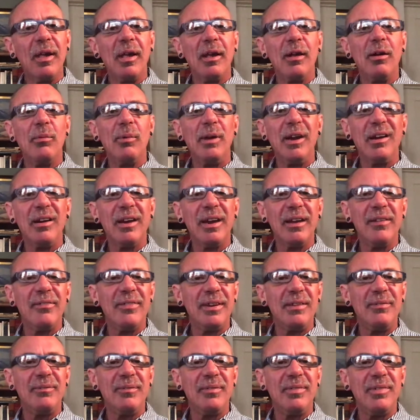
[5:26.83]
We are
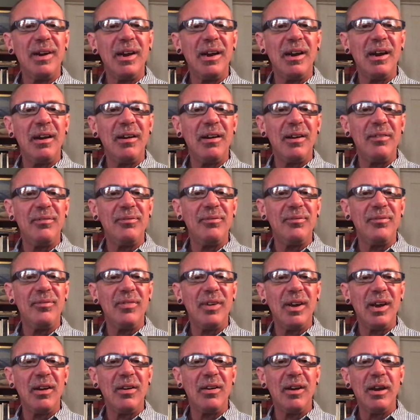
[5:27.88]
given very,
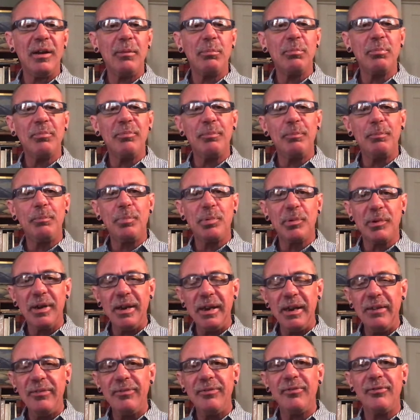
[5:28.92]
very
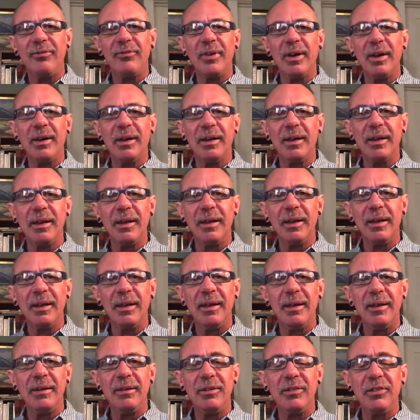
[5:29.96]
brief
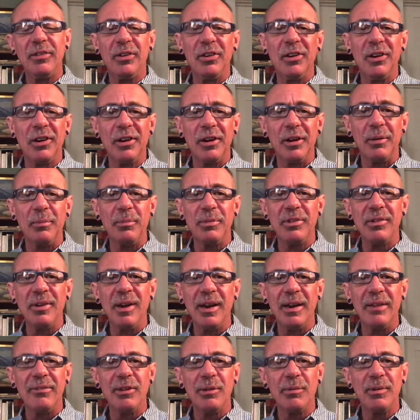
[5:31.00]
terms, not
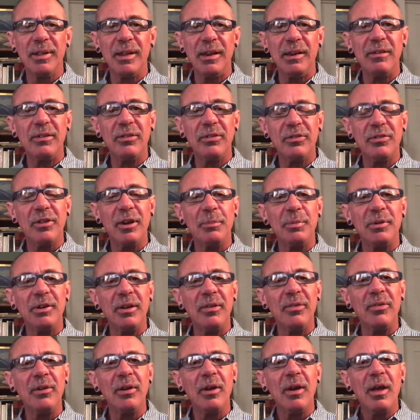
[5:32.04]
even really
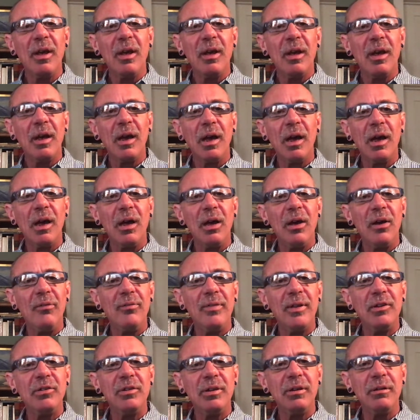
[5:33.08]
descriptions, of
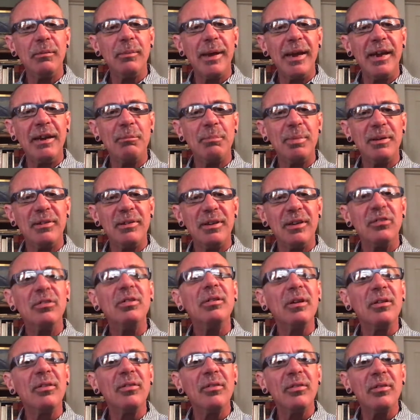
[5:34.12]
the two main
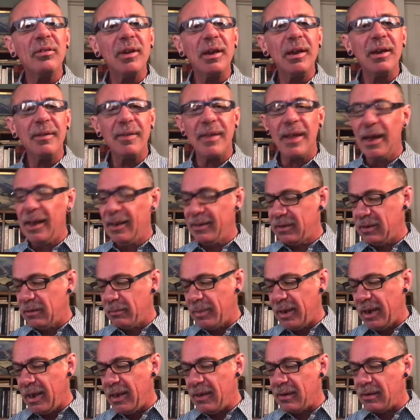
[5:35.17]
positions in that
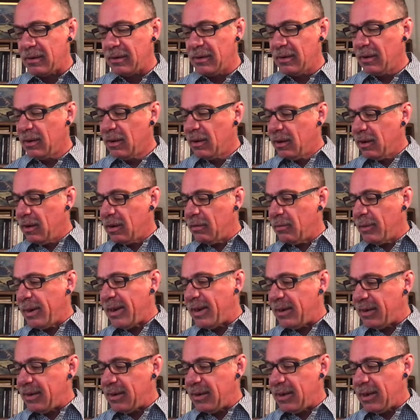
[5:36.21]
debate,
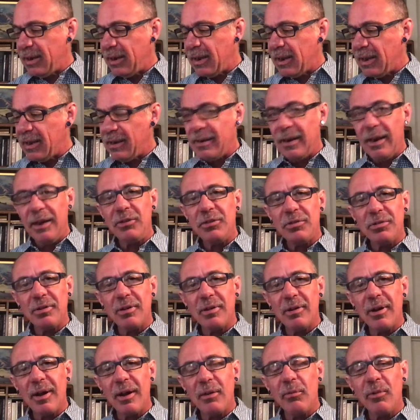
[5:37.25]
heredity and
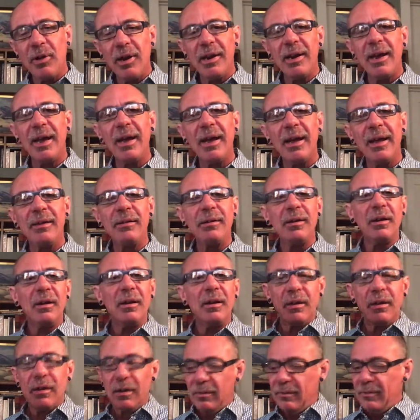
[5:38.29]
nature on one hand
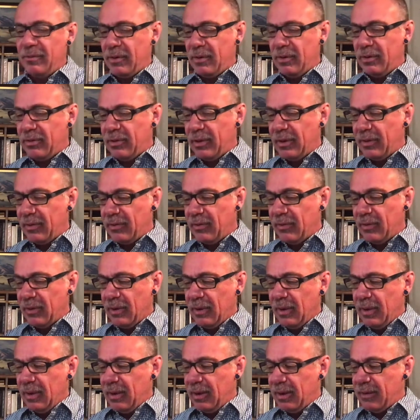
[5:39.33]
versus
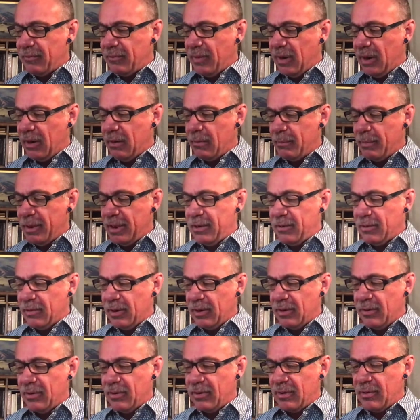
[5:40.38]
environment
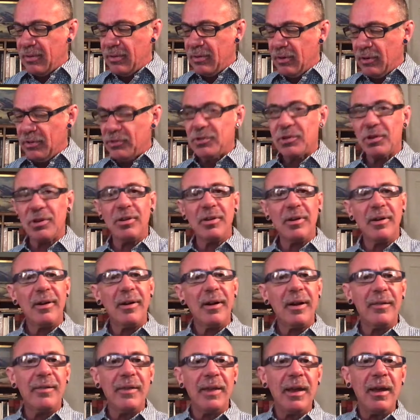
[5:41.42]
or nurture
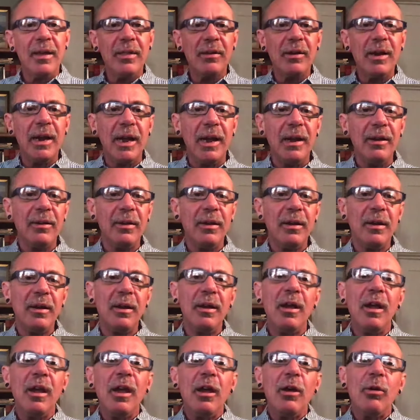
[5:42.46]
on the other hand.
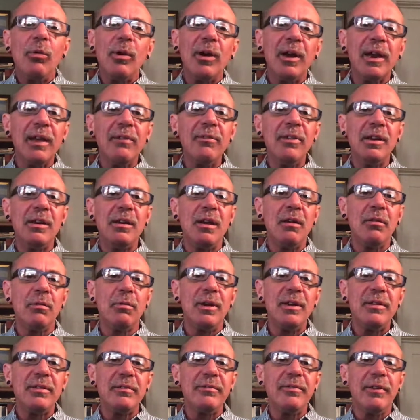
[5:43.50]
We're given no
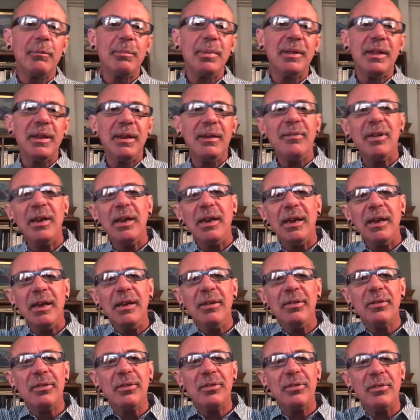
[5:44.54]
reason for believing
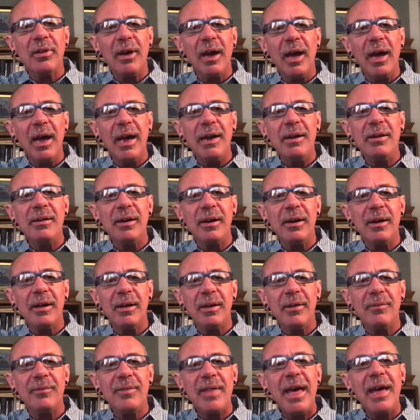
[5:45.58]
either side
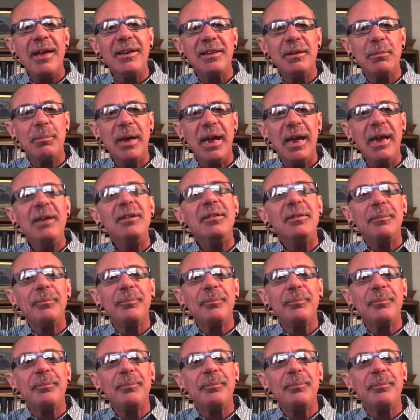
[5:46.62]
of that debate.